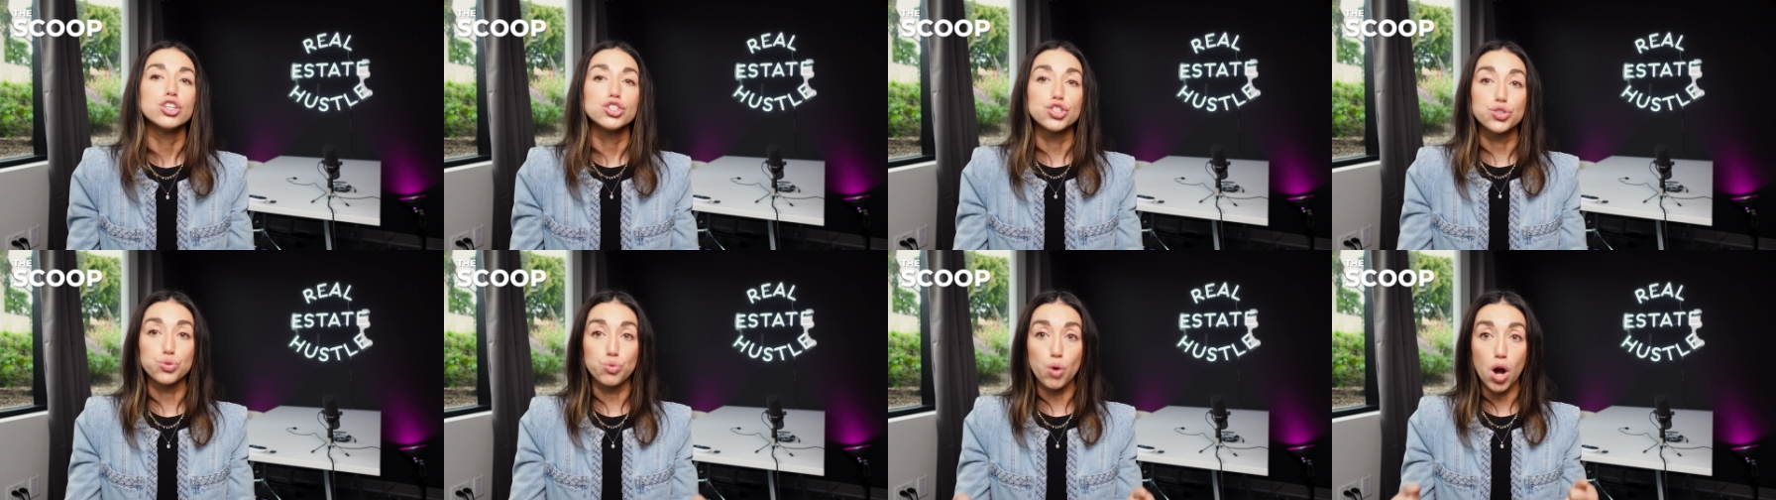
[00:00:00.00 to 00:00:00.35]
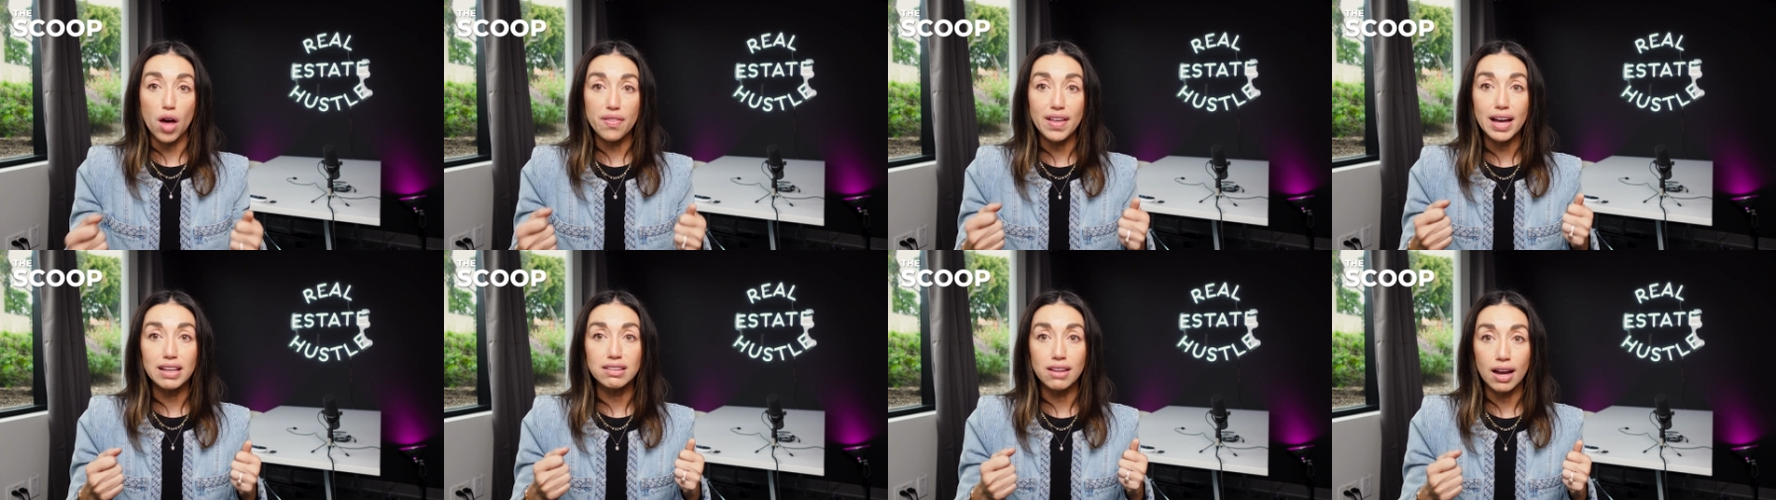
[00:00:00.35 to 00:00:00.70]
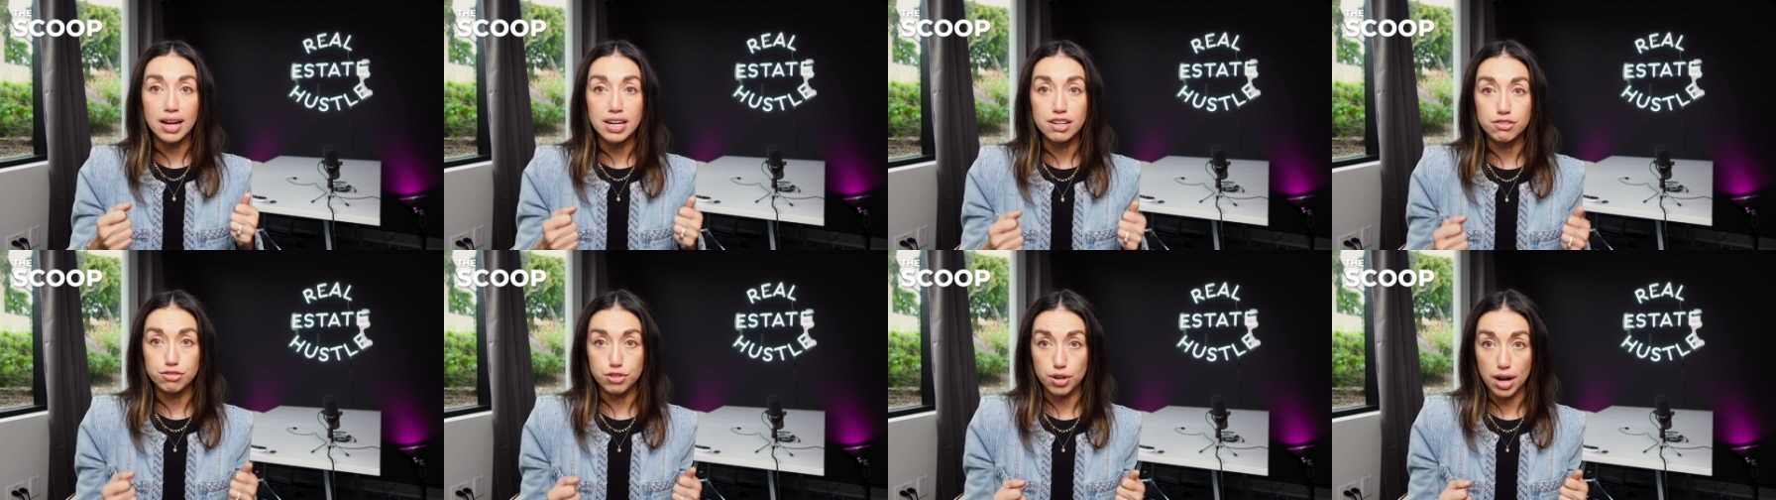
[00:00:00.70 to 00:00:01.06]
draw that
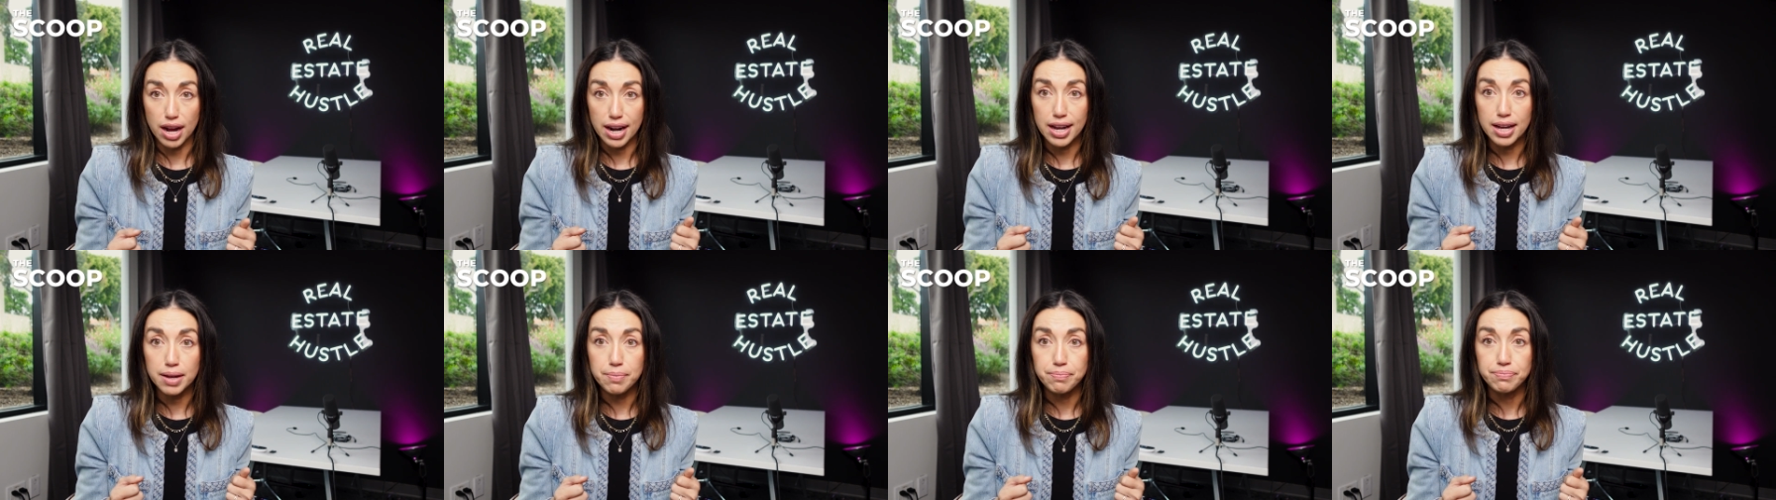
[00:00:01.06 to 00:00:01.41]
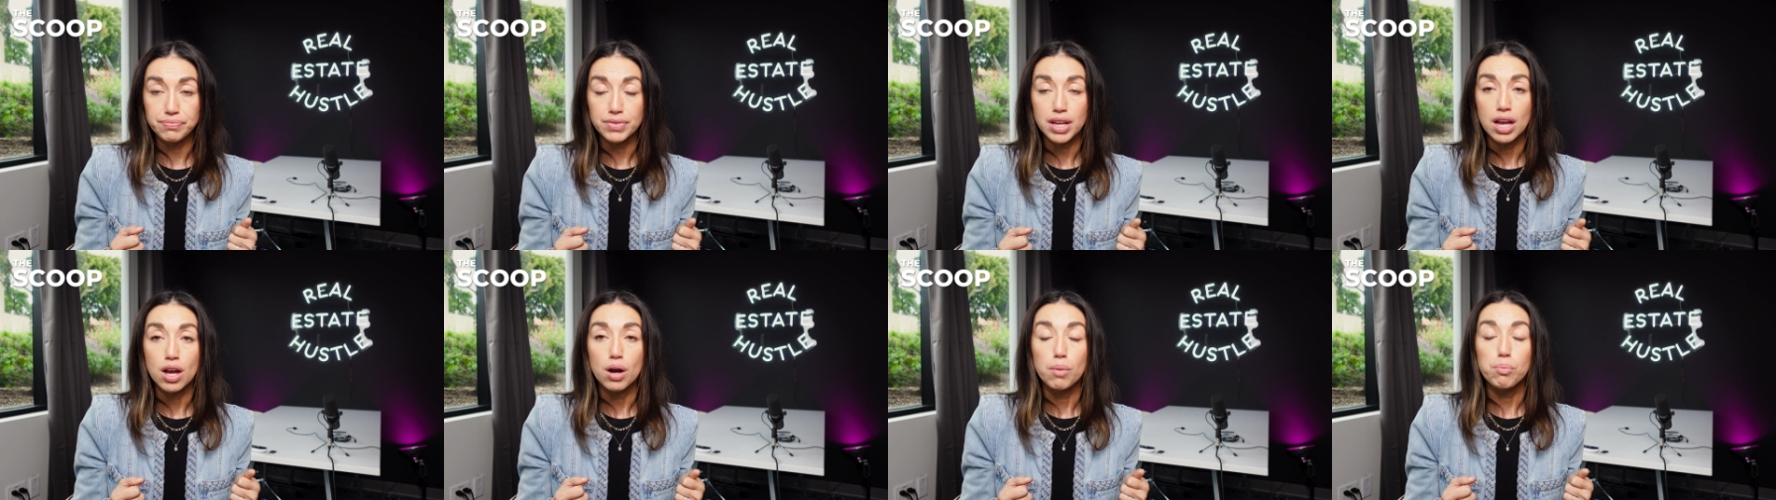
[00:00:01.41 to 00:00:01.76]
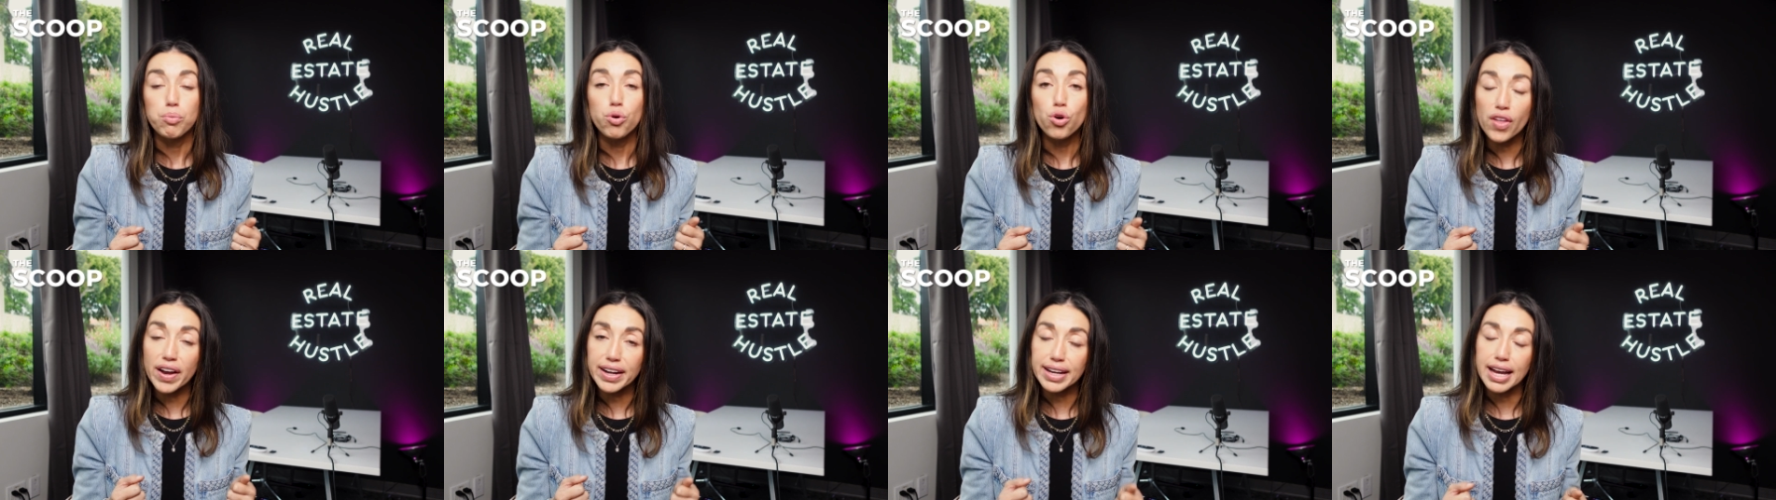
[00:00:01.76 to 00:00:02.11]
line of credit,
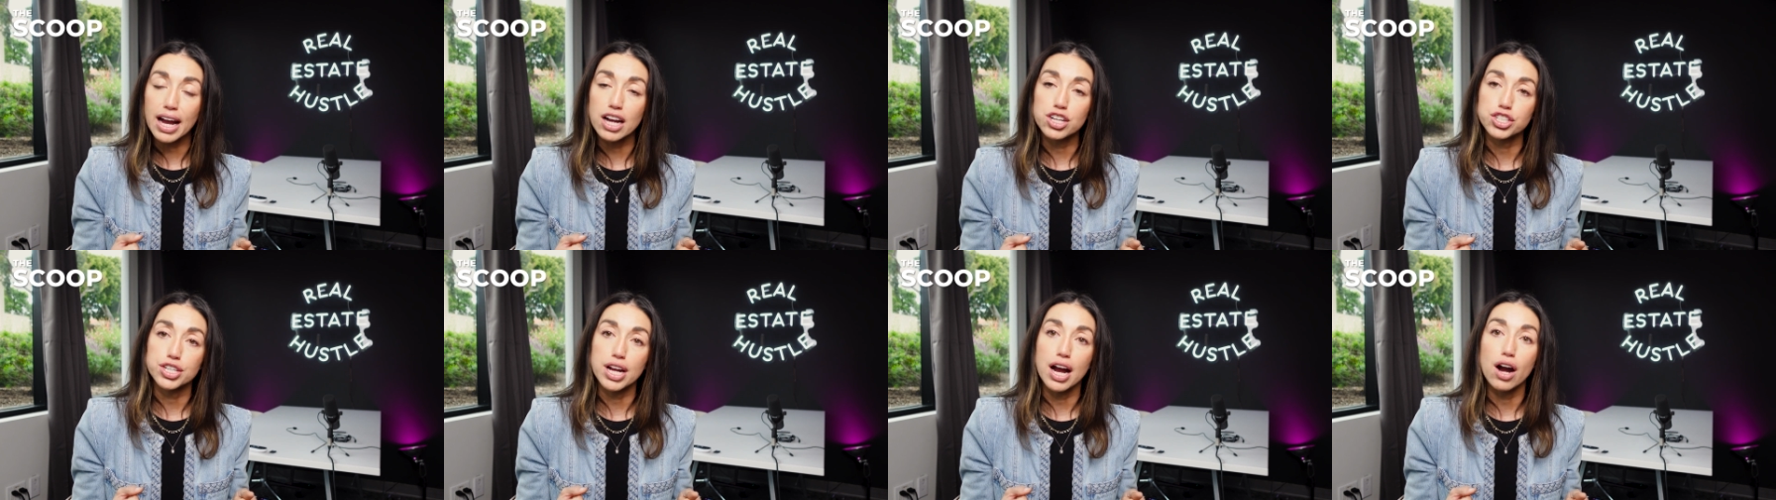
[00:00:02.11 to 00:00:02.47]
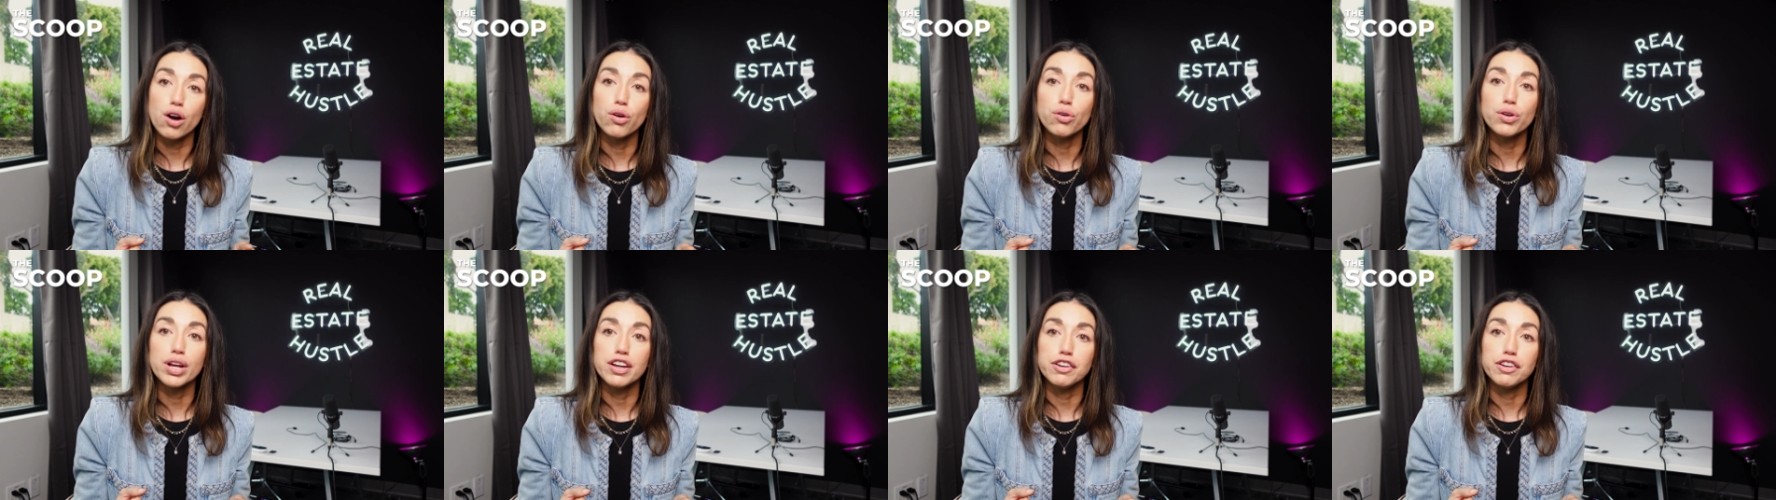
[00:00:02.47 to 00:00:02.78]
pull that cash out